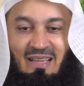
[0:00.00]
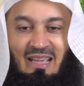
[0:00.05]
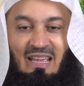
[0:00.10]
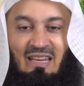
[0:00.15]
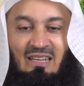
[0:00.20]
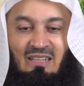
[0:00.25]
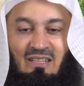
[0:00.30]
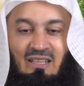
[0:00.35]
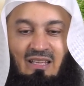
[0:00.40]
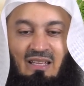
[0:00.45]

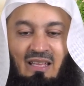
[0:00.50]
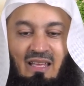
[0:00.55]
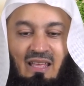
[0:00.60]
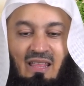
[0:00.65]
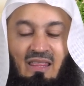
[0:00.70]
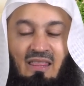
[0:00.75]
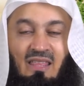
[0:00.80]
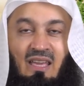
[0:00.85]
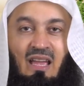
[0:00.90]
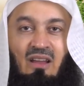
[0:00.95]
And
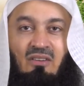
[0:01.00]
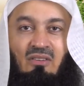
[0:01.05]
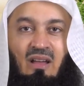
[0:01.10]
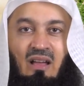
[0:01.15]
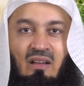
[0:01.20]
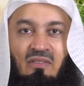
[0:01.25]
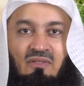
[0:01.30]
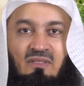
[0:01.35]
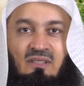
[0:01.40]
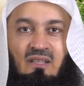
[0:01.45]

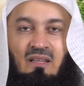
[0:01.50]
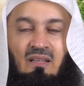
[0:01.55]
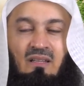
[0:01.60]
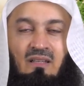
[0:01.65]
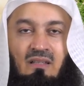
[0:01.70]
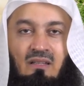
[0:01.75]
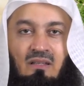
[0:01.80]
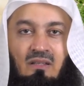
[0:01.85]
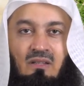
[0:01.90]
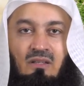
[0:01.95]
thereafter,
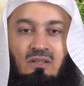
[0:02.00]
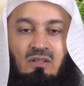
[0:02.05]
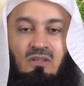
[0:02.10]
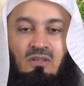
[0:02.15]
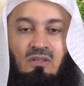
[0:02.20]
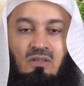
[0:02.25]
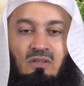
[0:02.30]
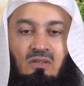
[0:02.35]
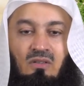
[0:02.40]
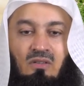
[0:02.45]

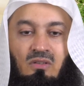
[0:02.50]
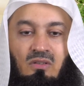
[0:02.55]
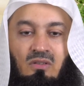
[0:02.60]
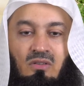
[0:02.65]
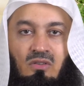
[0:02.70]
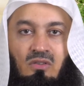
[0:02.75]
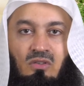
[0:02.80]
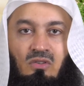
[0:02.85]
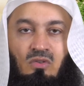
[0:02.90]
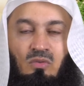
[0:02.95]

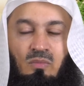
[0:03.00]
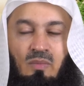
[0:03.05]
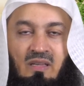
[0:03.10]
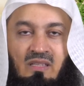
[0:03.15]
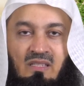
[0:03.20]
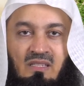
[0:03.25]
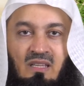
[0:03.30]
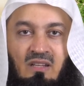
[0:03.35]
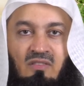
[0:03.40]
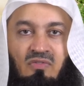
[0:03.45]
you may
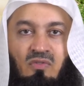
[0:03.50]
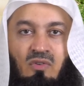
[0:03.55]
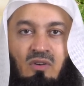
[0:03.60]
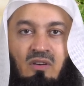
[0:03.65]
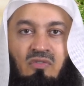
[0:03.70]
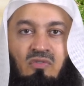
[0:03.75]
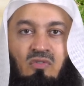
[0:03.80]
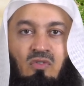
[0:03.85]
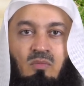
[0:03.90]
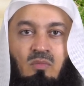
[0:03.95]
sit for
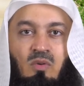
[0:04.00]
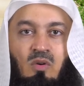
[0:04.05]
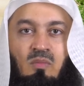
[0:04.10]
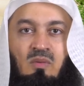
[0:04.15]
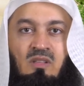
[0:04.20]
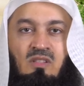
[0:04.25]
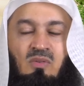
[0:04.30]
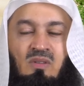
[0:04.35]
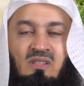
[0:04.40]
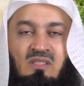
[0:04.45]
a few
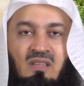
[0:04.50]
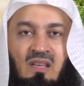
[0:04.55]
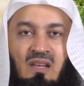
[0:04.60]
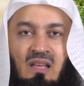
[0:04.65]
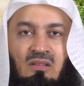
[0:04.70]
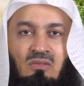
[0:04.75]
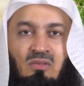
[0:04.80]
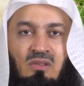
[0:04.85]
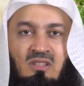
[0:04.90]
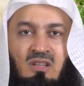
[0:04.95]
moments. When
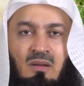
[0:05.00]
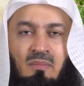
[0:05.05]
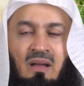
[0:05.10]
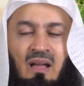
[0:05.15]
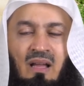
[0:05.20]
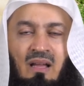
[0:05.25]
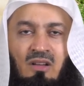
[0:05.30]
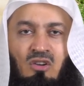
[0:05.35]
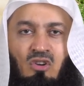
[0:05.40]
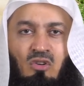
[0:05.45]
Salatul
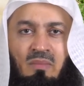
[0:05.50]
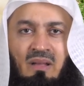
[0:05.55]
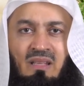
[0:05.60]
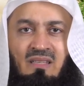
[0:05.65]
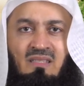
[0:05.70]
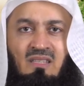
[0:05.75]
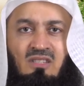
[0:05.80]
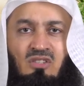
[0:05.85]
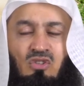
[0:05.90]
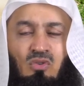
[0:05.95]
Jama'ah
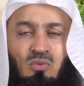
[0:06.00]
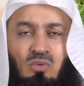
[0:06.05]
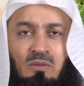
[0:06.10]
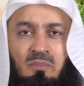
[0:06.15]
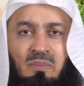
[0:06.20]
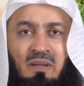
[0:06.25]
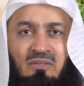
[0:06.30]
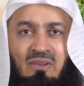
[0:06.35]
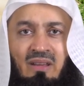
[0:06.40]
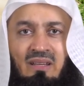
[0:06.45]
commences, you will
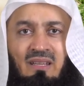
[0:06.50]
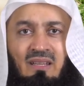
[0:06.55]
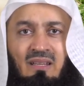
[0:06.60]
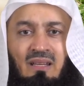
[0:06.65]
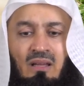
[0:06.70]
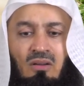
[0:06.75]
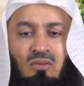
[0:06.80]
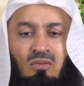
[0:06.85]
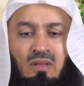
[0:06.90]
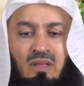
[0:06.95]
be ready
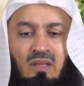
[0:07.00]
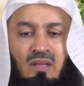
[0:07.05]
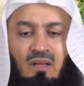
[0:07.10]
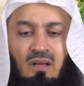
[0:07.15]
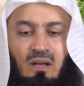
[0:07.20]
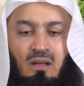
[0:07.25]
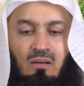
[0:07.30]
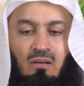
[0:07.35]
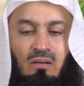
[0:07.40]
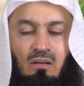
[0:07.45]
now.
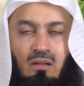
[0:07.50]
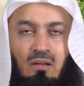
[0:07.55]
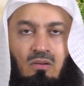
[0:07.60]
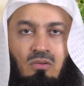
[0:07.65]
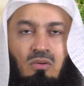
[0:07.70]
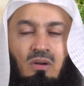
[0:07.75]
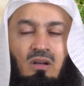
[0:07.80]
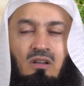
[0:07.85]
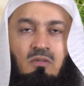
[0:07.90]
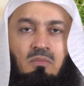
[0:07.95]

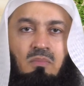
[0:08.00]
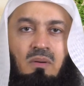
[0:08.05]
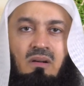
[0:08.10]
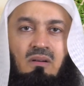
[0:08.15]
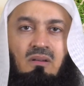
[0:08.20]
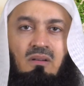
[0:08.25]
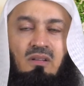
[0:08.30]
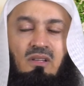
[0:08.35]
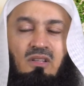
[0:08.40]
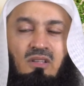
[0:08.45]
Allahu
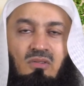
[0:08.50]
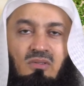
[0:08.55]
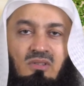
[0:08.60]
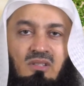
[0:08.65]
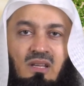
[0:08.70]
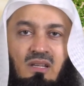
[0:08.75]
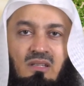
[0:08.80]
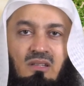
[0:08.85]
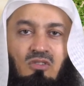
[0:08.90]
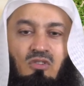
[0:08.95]
Akbar. You
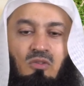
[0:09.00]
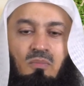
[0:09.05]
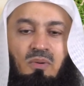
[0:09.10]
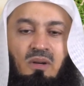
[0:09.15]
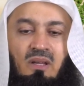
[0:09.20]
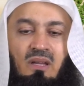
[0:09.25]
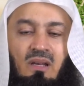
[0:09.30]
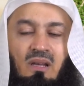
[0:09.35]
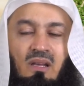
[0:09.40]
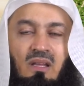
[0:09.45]
started your
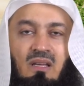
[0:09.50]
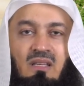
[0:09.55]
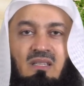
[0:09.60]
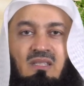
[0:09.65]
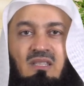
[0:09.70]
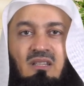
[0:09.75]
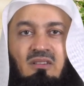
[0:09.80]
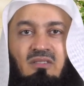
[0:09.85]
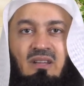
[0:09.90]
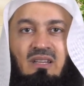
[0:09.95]
prayer. Allah
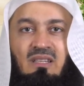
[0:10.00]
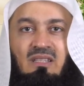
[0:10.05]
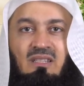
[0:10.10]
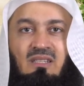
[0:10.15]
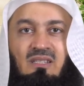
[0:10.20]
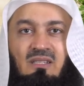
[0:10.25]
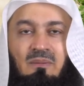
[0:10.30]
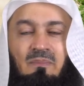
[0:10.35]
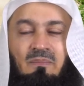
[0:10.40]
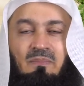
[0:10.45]
is the
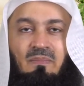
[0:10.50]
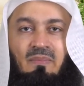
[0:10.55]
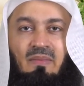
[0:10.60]
greatest.